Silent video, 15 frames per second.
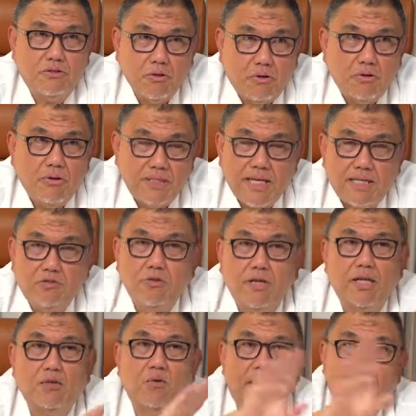So yes, you
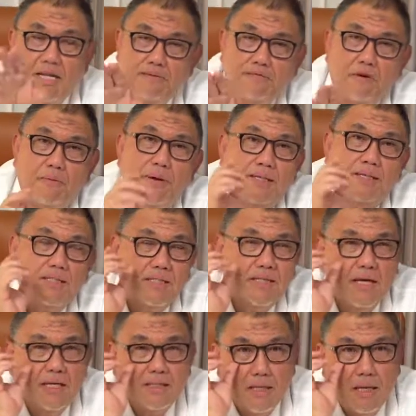can do any form of
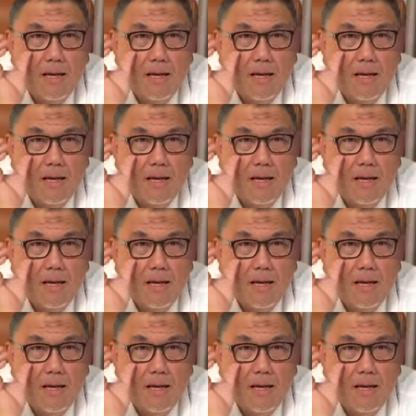exercise